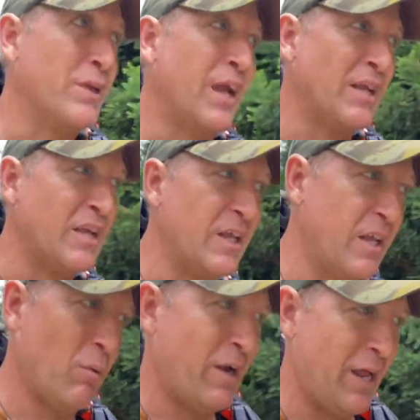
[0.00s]
the A T C
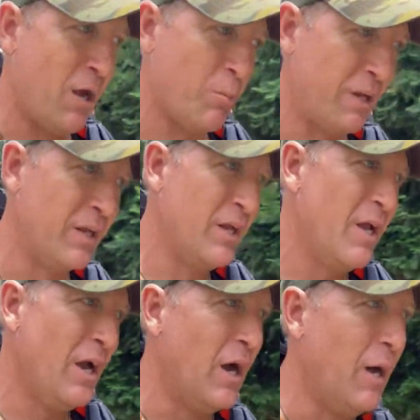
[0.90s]
right now, but
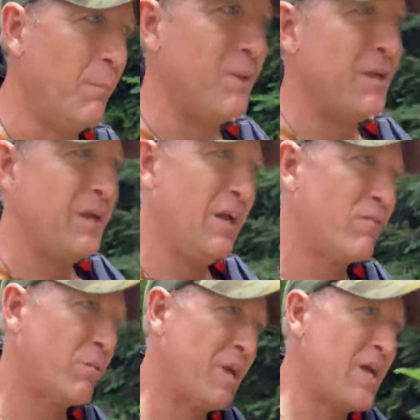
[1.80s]
um, for
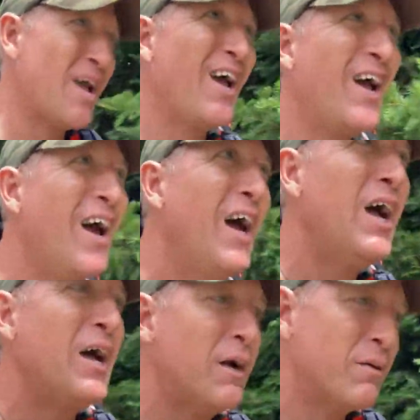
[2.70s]
me,
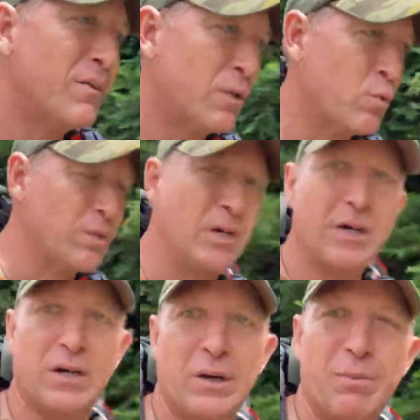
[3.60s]
this was a,
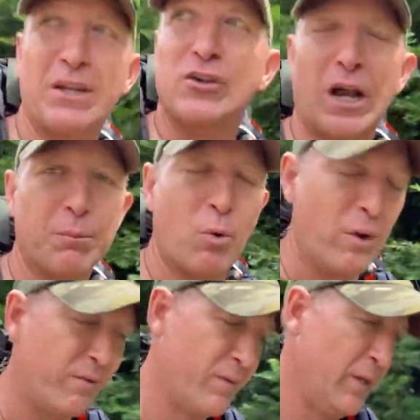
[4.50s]
a big checkpoint,
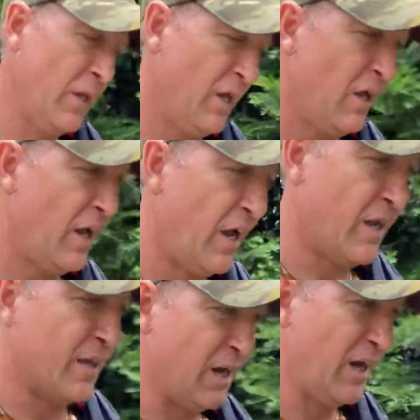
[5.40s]
and
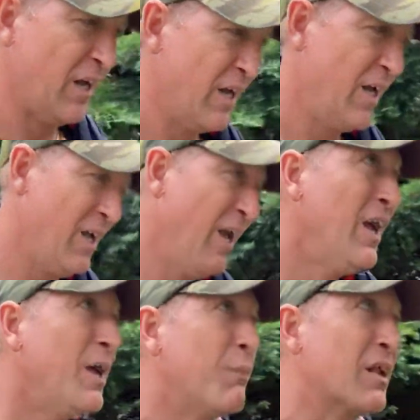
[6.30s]
uh,
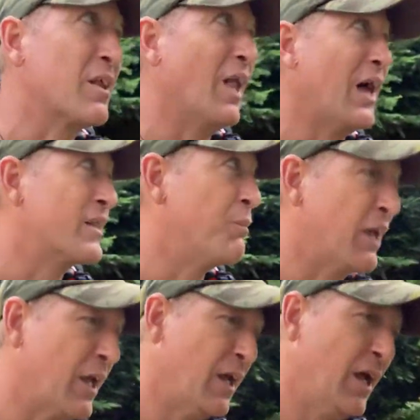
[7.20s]
it means a lot to me
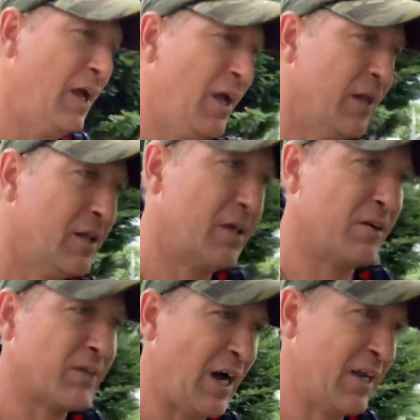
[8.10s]
to have
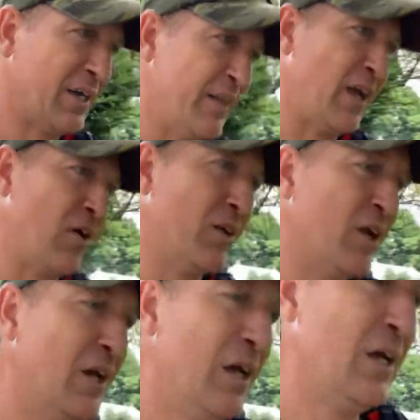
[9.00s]
gotten in there and.
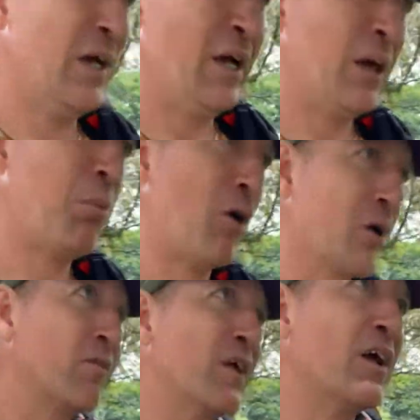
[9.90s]
A part of
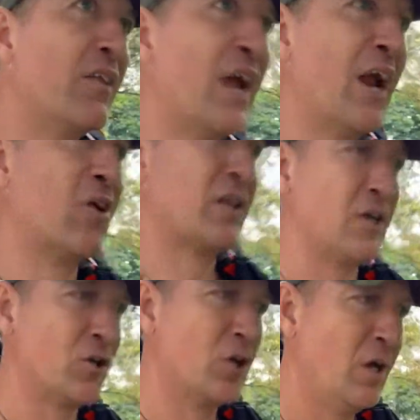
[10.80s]
the, the
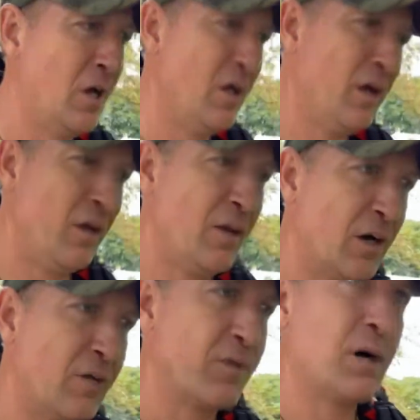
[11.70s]
heritage
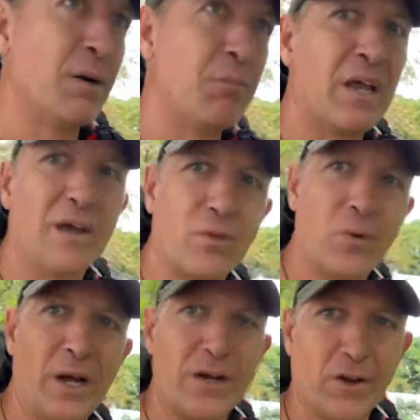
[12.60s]
of uh, being a thru
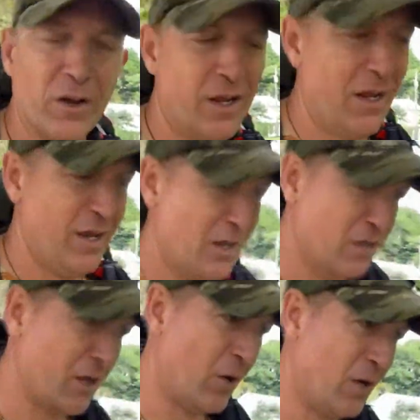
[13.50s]
hiker.
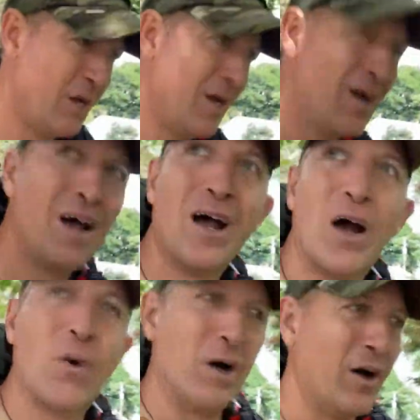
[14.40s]
So,
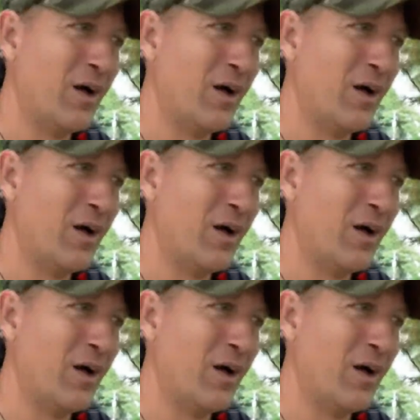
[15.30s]
well,